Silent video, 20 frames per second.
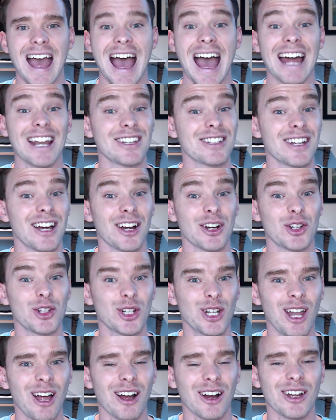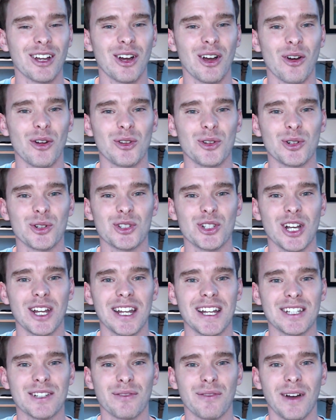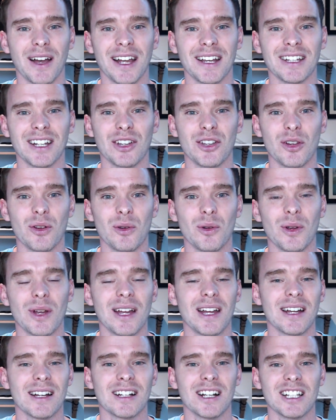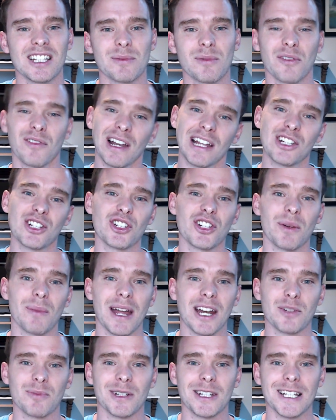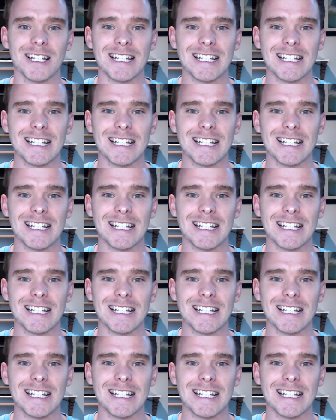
and good luck on your journey to find a new customer relationship management